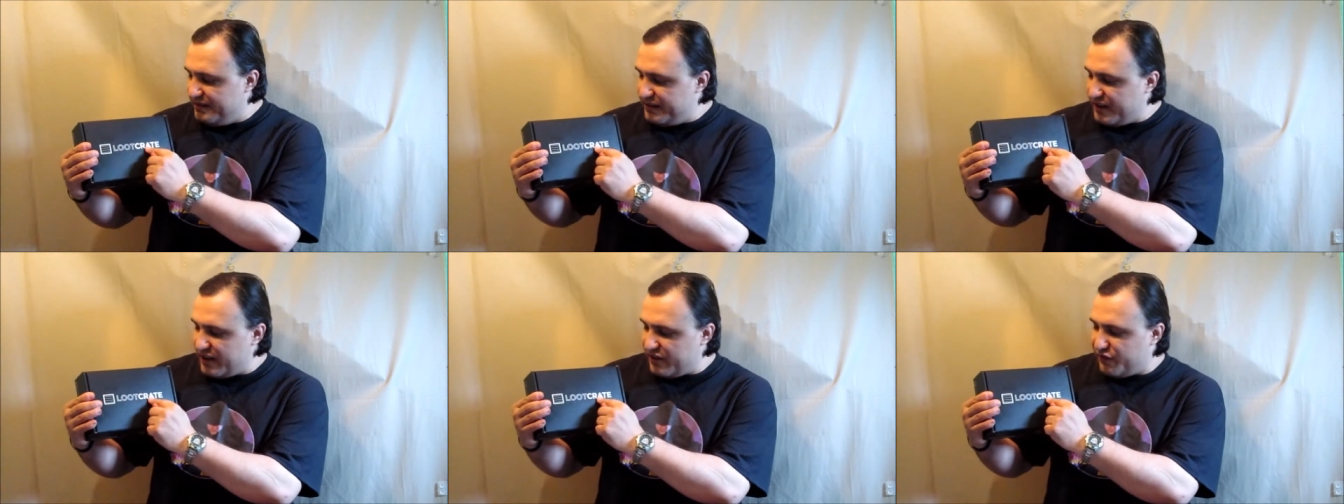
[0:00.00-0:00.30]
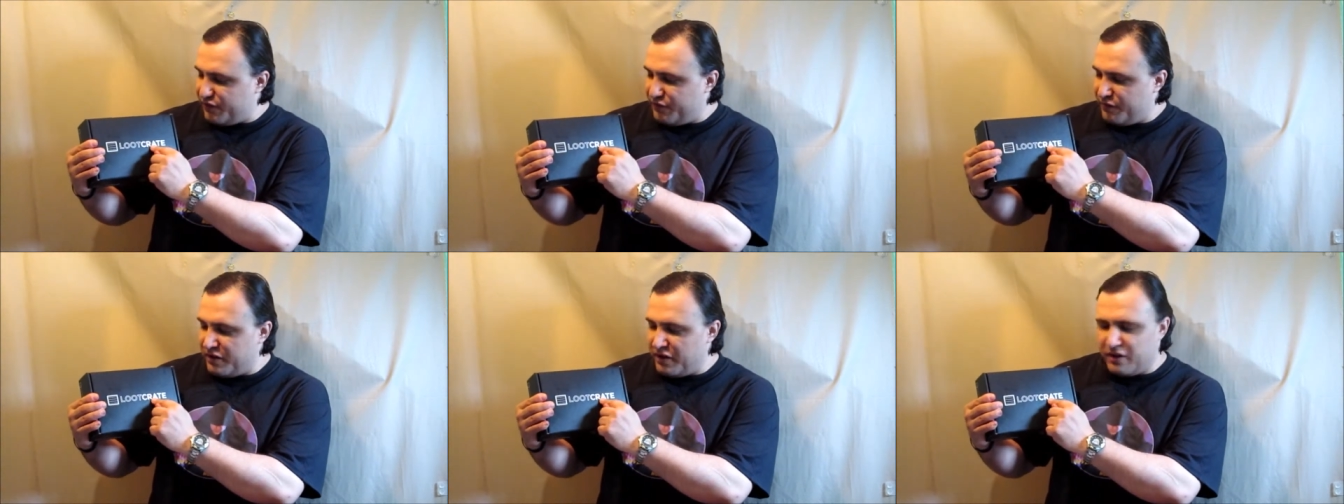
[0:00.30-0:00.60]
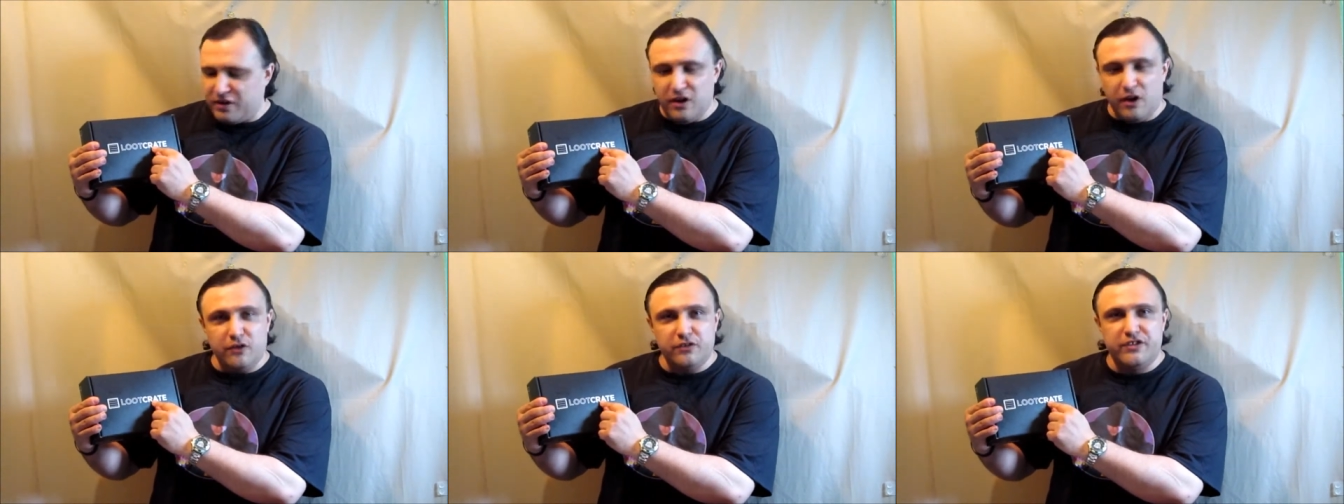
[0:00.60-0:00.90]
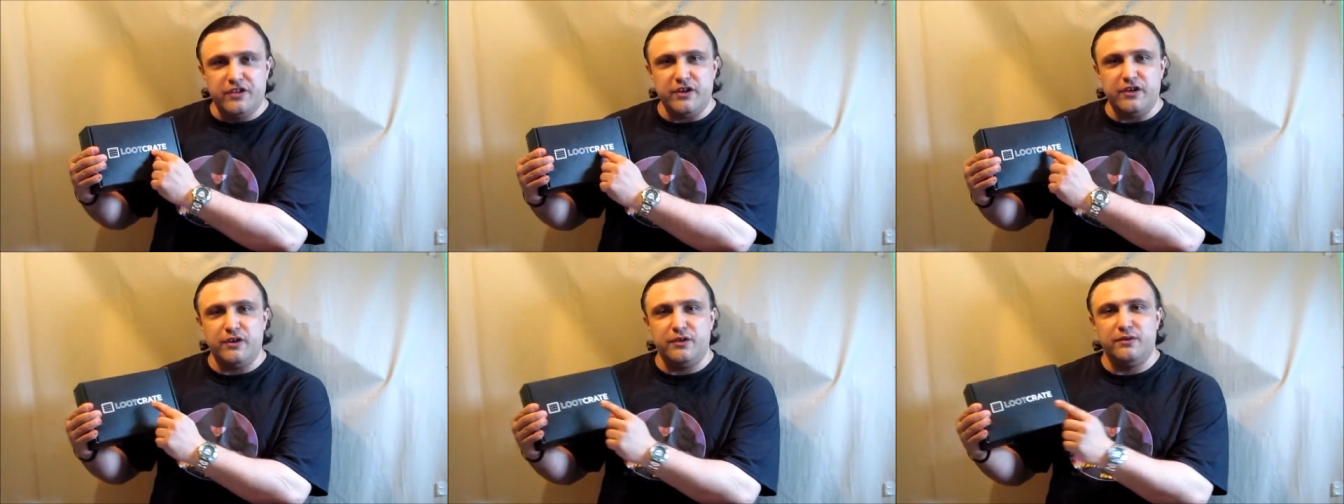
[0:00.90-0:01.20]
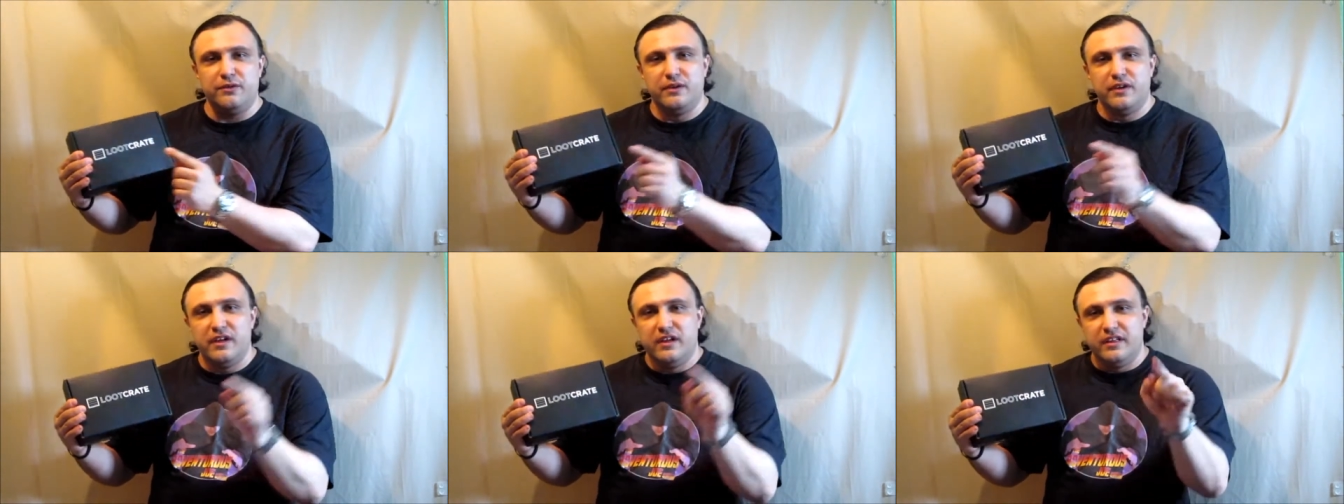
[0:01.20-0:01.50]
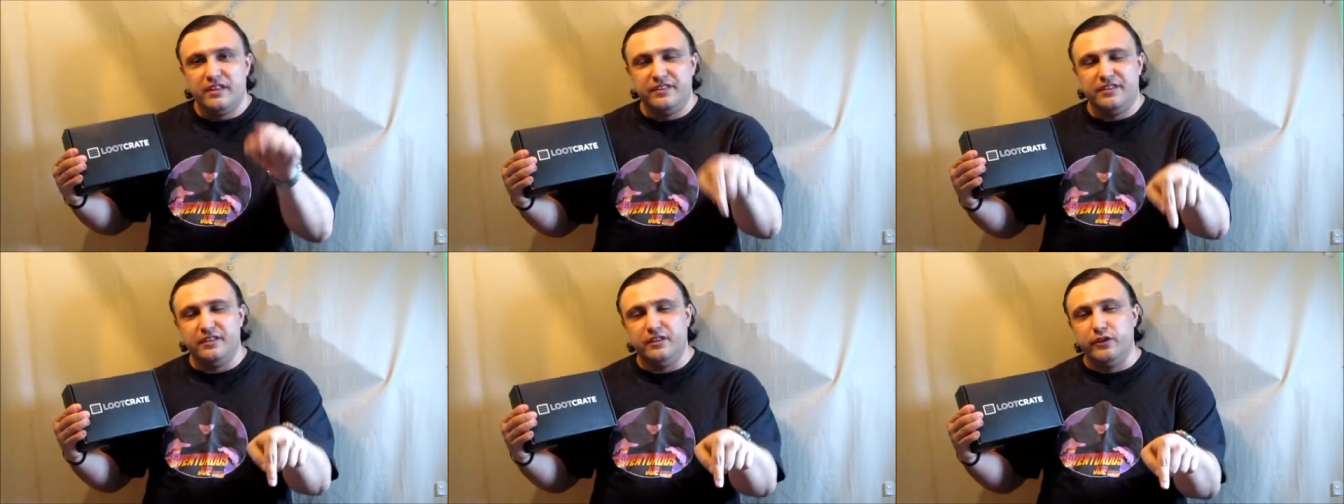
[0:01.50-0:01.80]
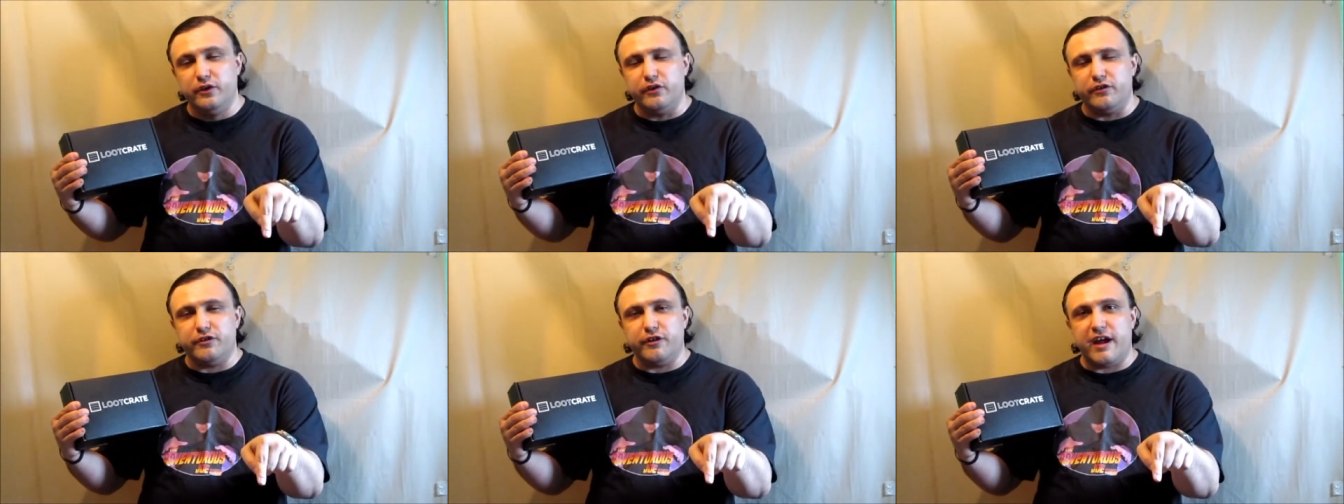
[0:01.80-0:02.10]
Just go to
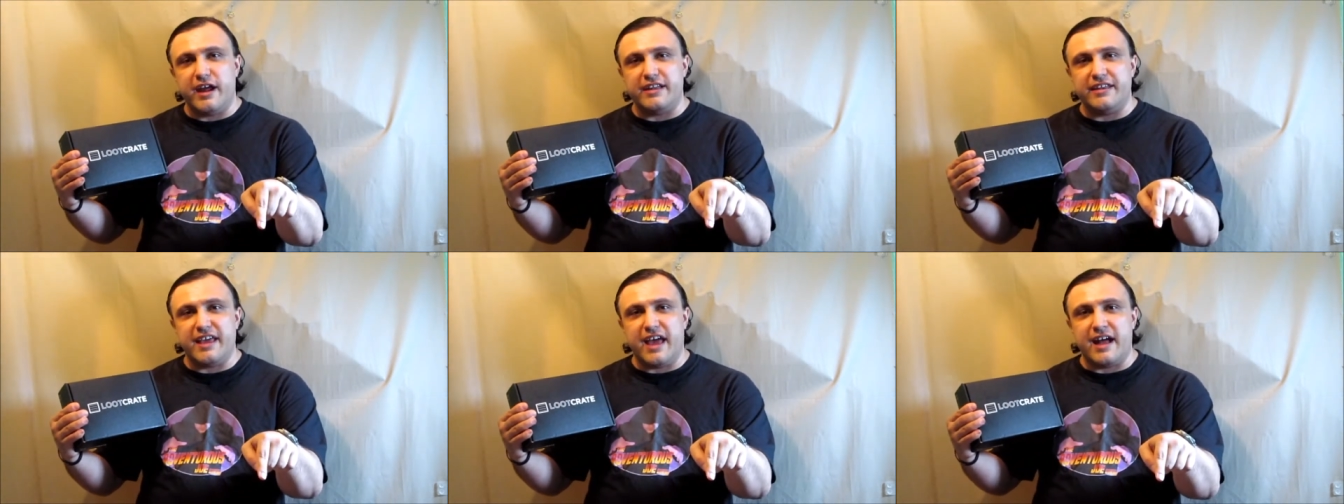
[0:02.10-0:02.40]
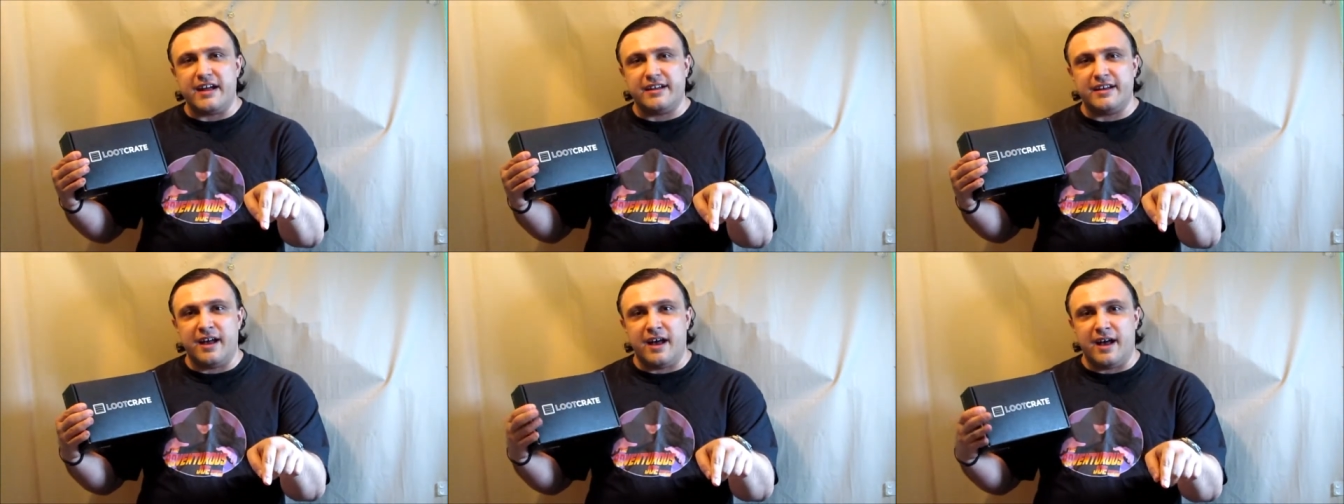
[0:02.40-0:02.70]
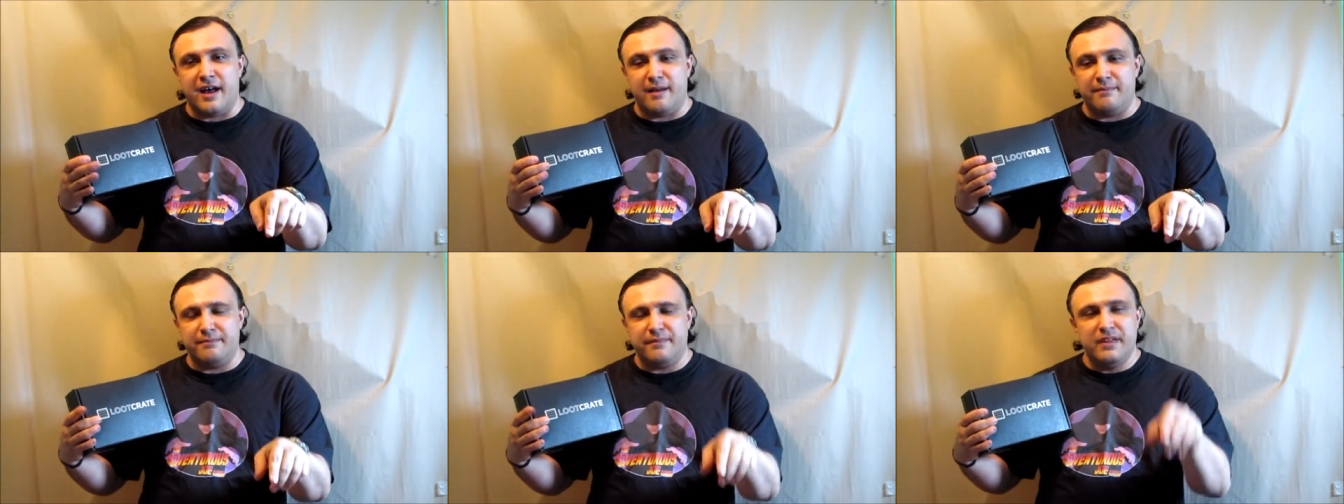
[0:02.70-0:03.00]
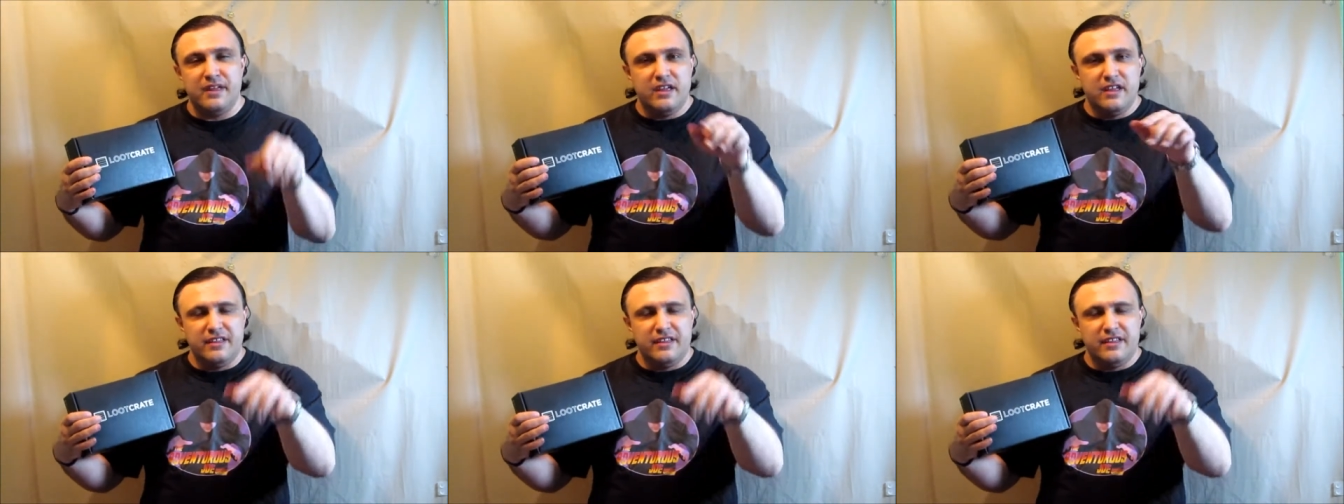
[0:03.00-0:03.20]
lootcrate.com.